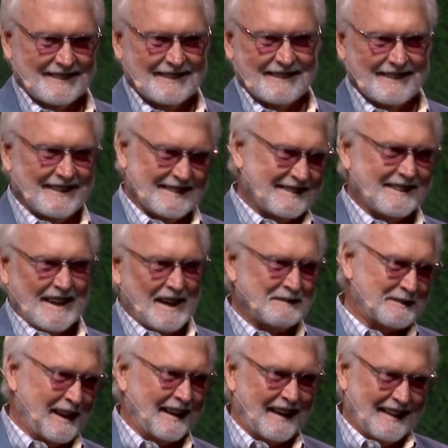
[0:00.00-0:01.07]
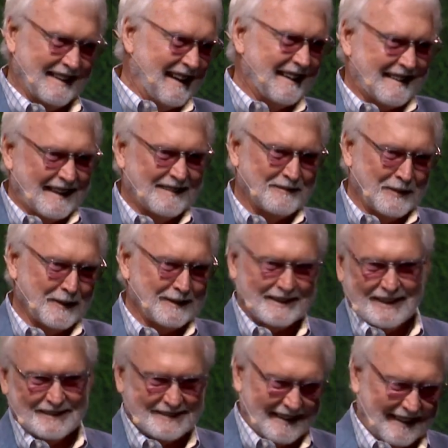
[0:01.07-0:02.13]
This James 8 8, not that book,
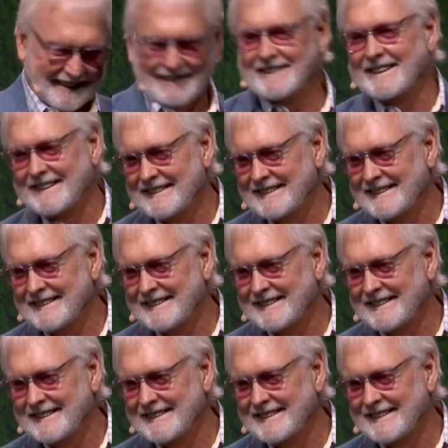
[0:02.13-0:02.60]
James 8 8.